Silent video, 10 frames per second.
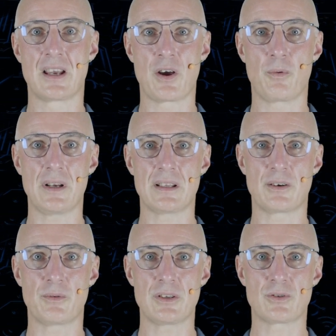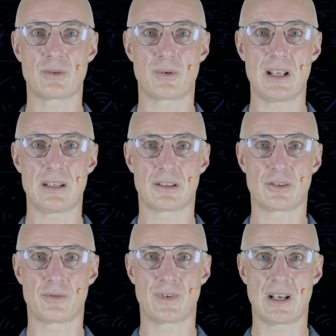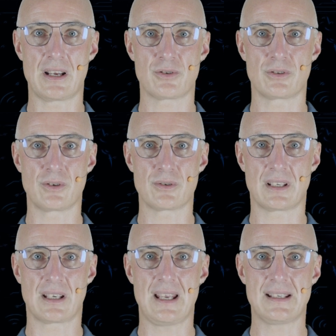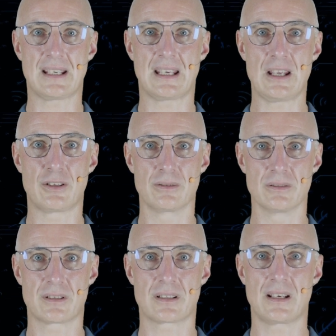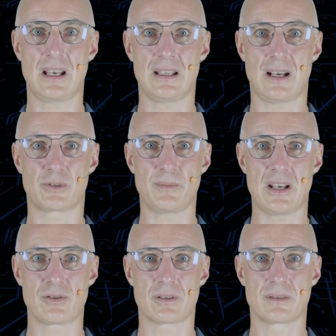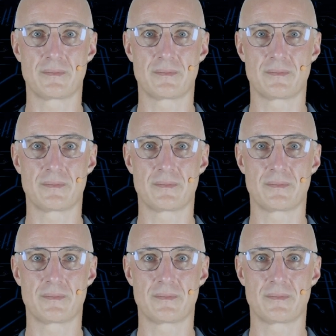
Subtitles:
when regenerating configuration using SDK tools and automation.